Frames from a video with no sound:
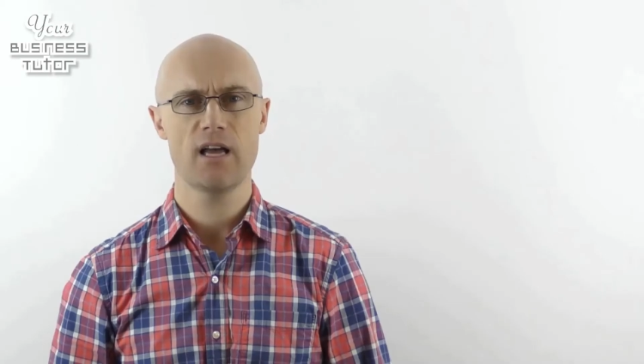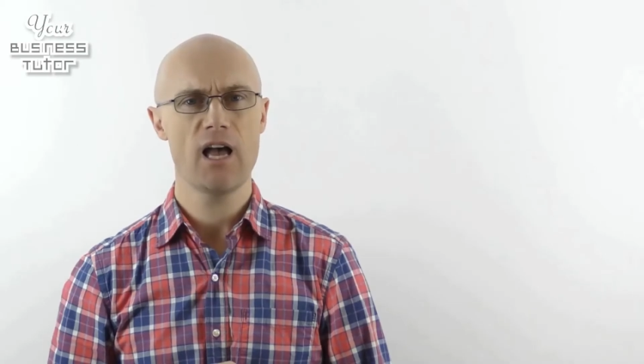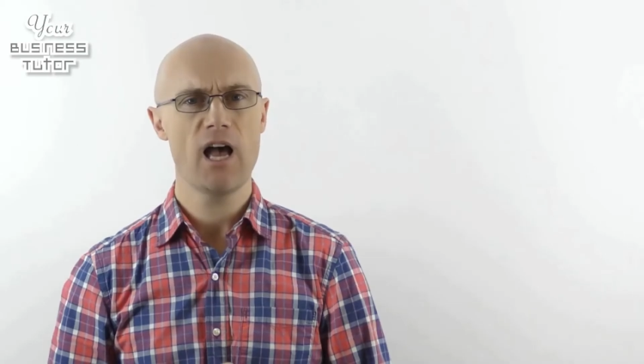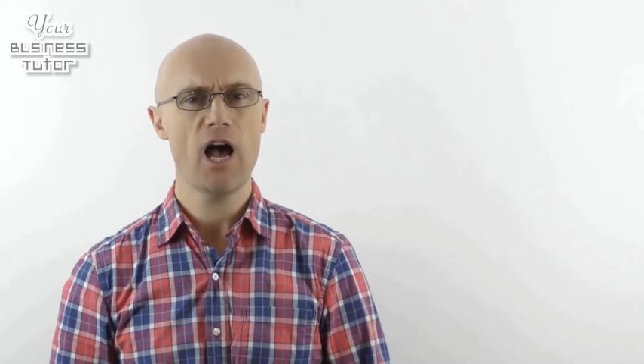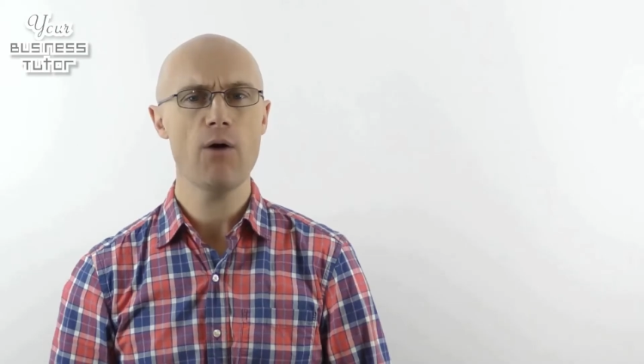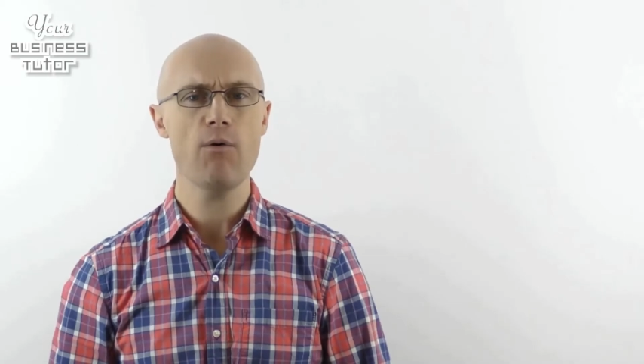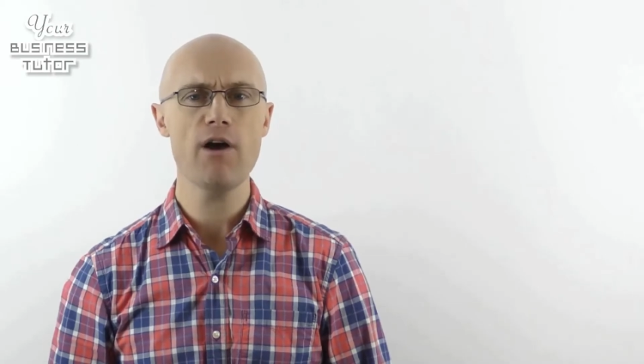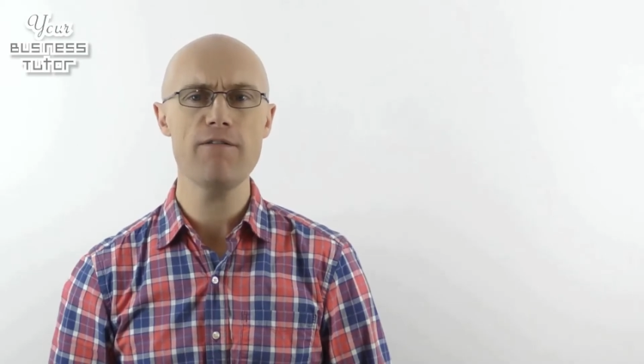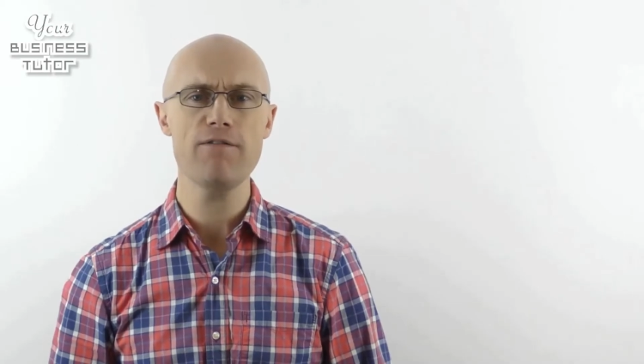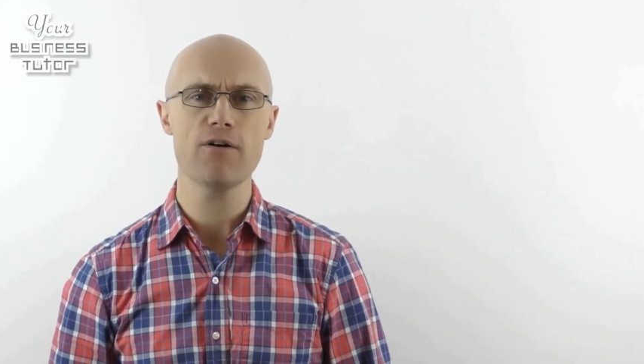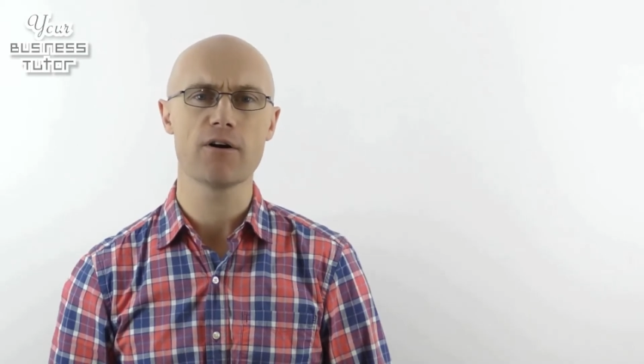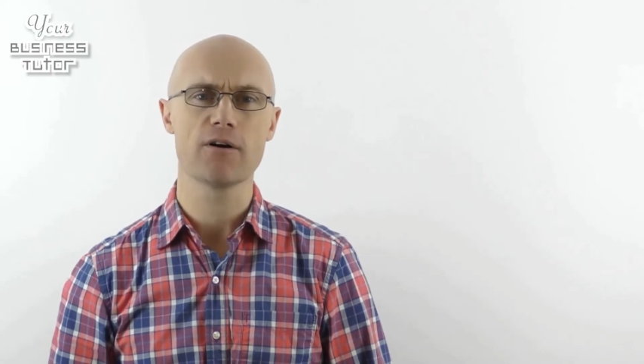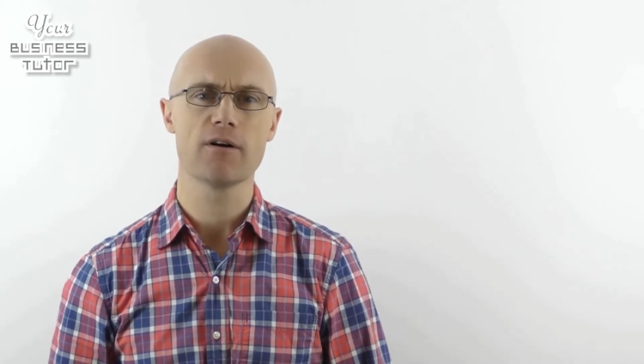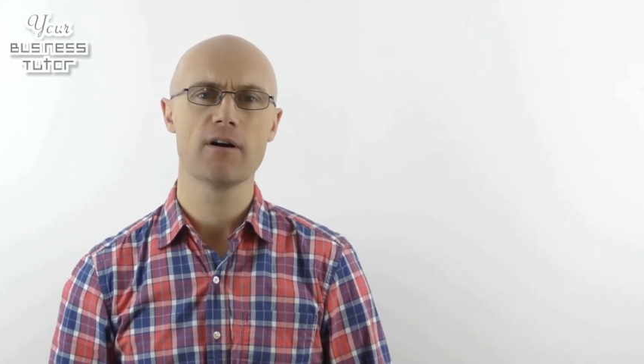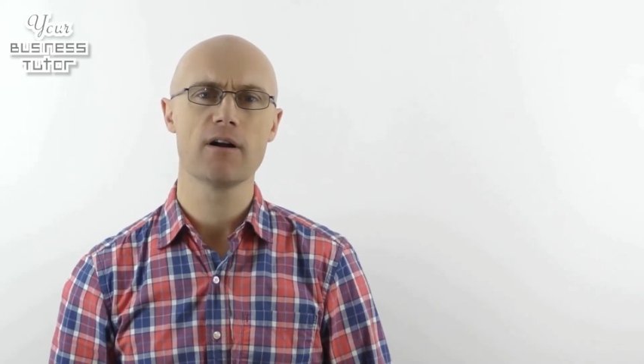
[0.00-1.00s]

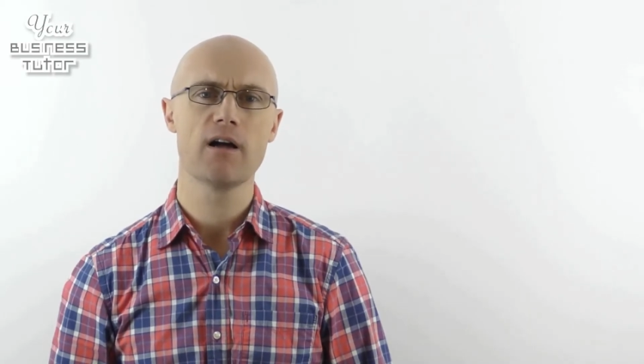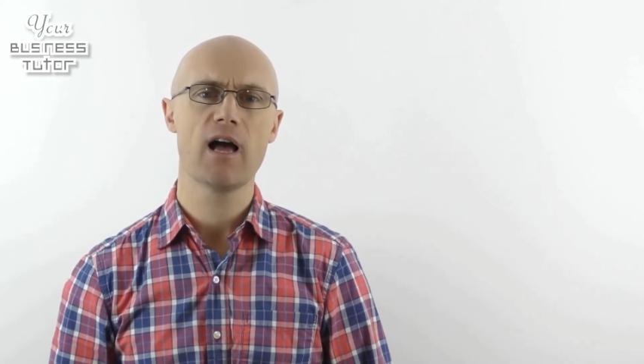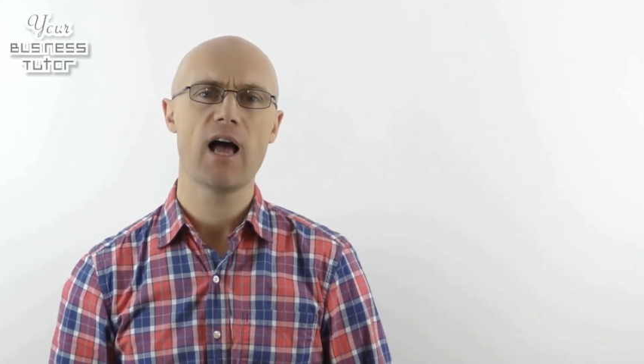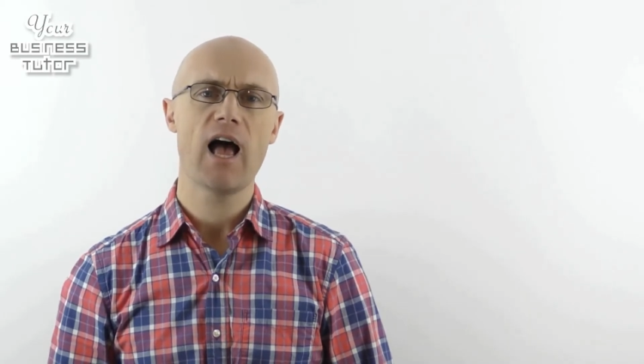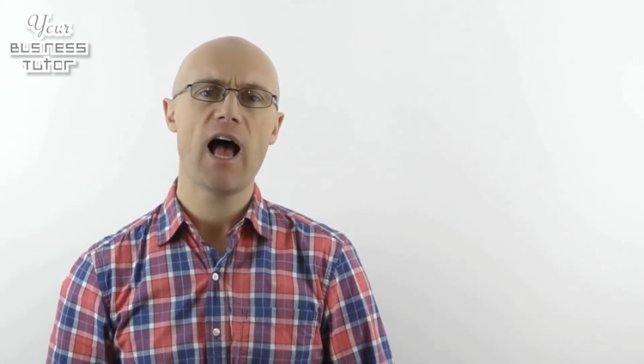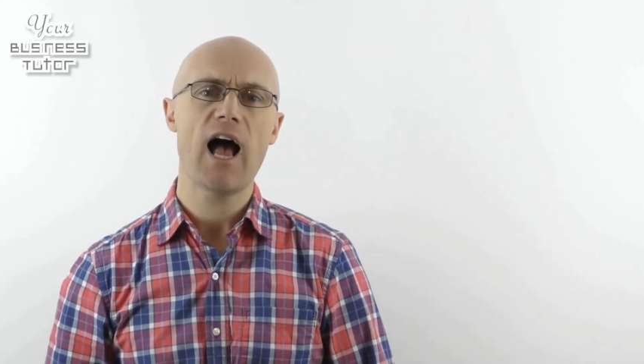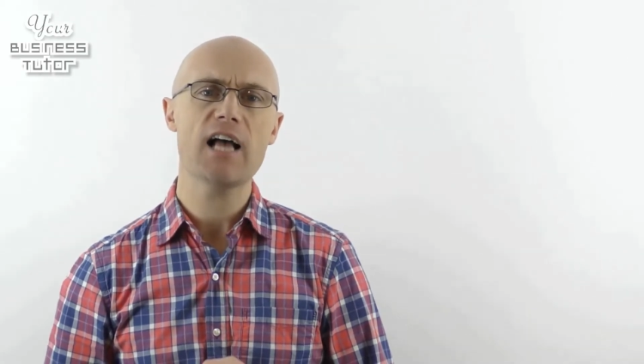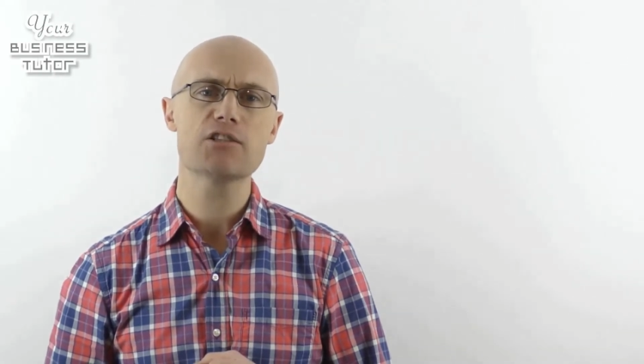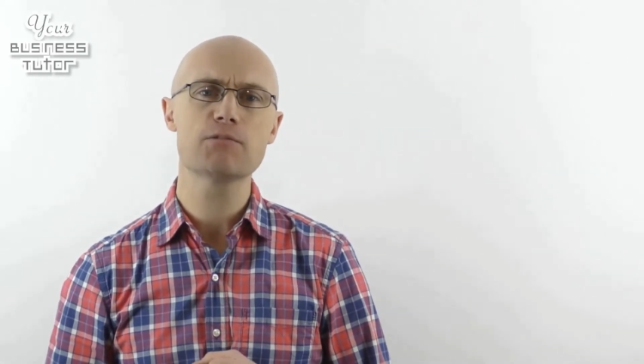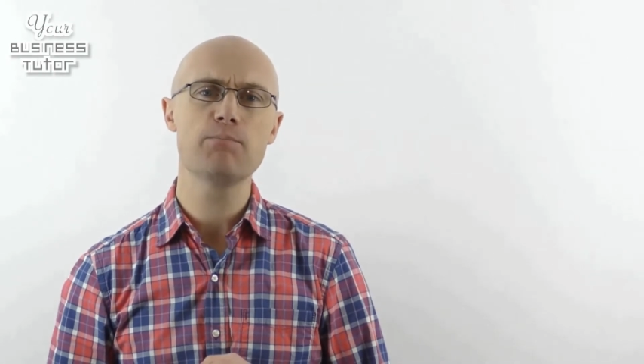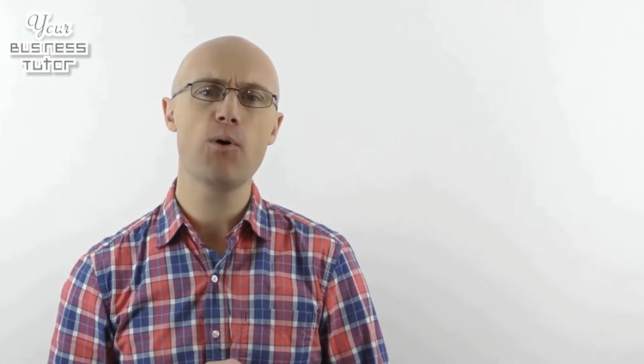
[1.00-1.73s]
However, as